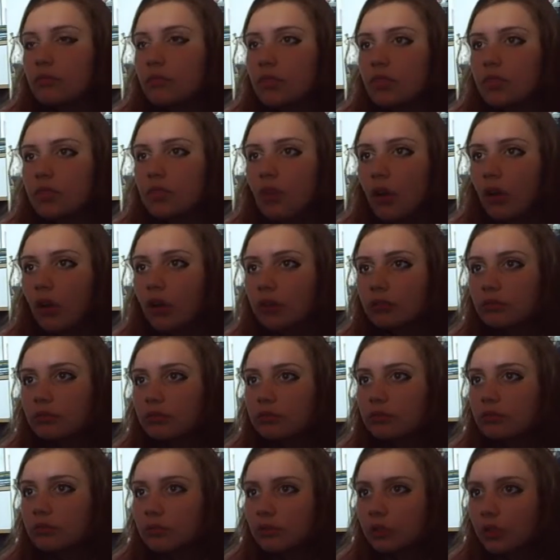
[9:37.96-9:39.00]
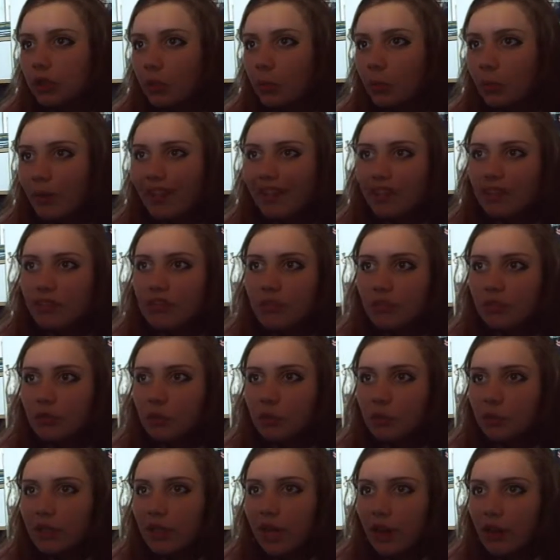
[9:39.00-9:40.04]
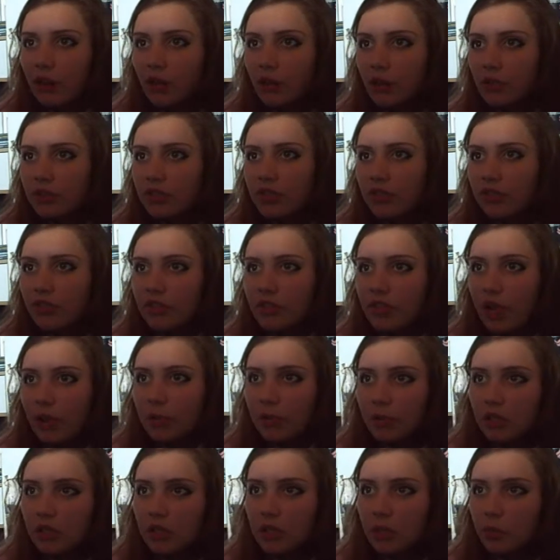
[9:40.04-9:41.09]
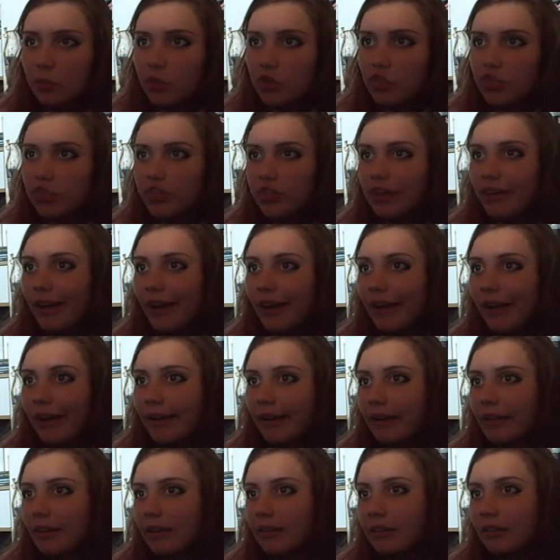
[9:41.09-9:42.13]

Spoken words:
shot her wings through with arrows every time that he wished to die,